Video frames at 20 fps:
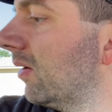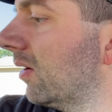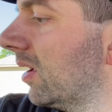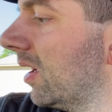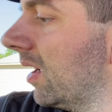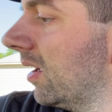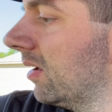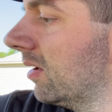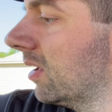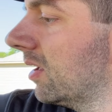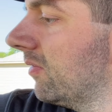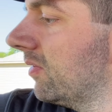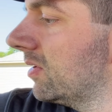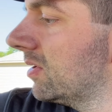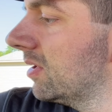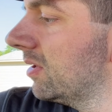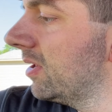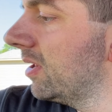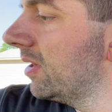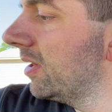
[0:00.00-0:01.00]
Okay, give it
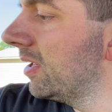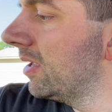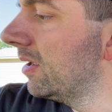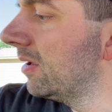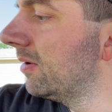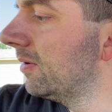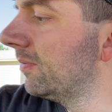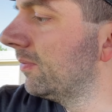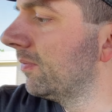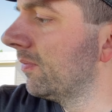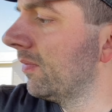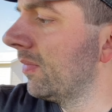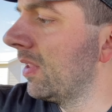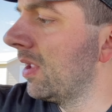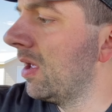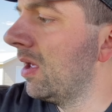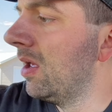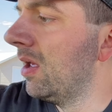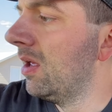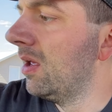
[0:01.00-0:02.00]
to Lily.
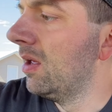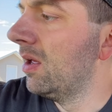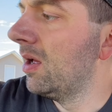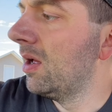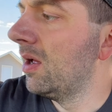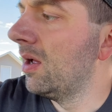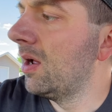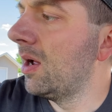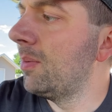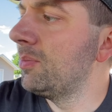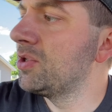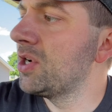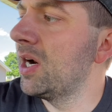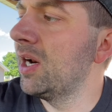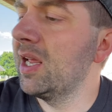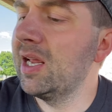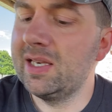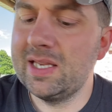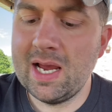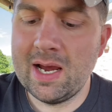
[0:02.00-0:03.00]
I'm trying
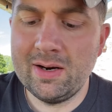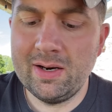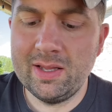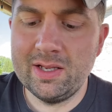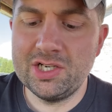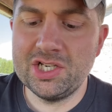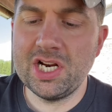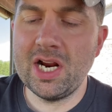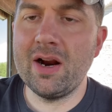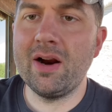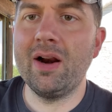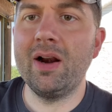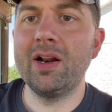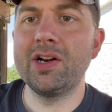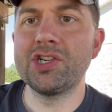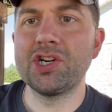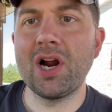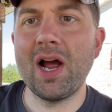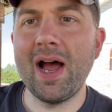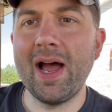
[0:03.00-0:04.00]
to get down to the cherry to
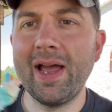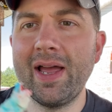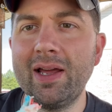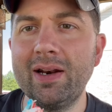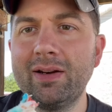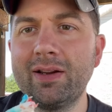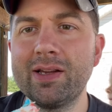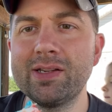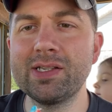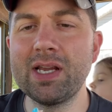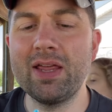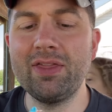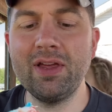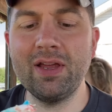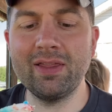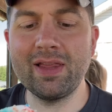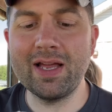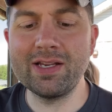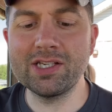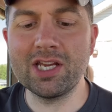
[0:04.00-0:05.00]
try it because I
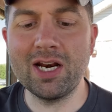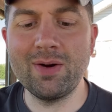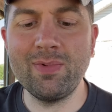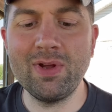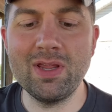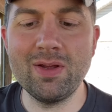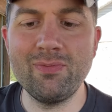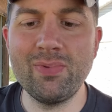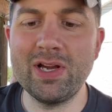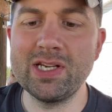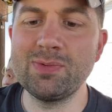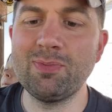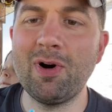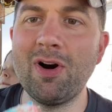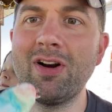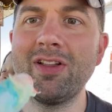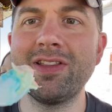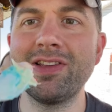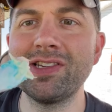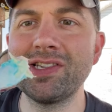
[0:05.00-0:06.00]
think that's going to be the best
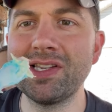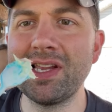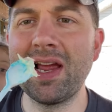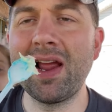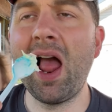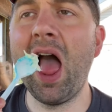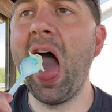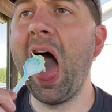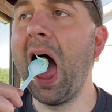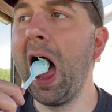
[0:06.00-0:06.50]
part of this thing.